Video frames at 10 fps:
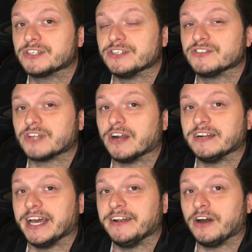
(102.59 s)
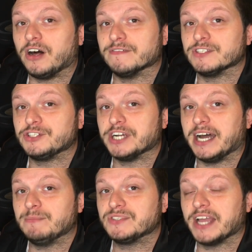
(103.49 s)
going to start and end all of its
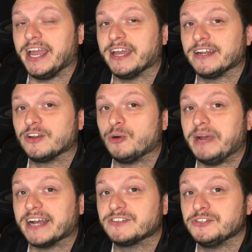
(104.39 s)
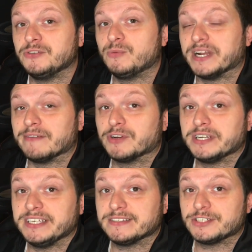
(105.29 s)
jobs and go back to whenever it
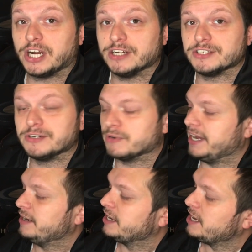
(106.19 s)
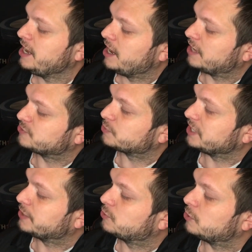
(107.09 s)
needs to charge, right? That's
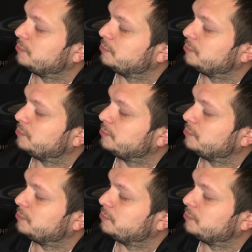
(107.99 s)
really cool